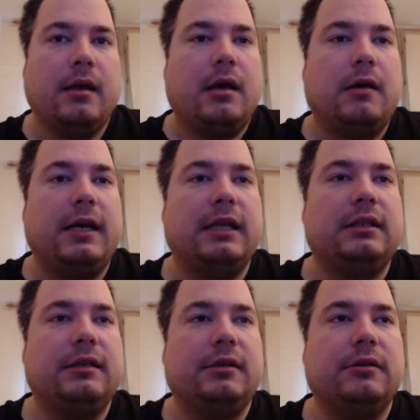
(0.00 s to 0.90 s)
All right,
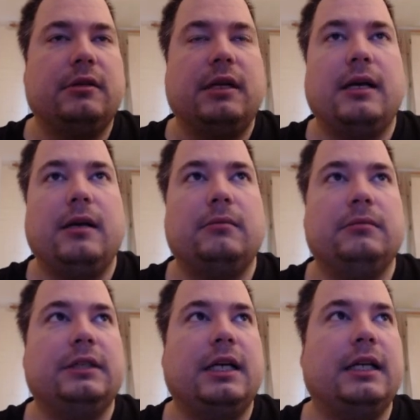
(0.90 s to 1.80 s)
so
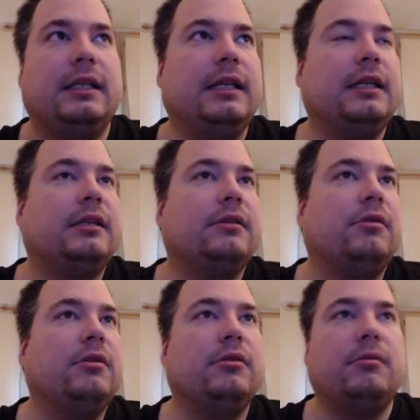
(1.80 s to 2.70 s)
yeah, that is
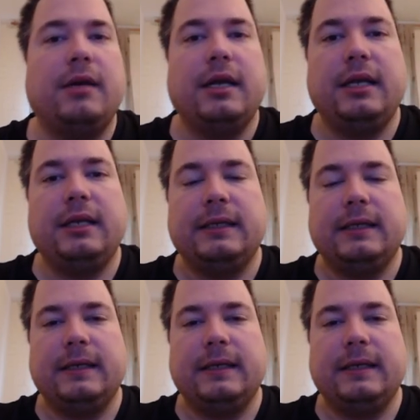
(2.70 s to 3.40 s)
conclude my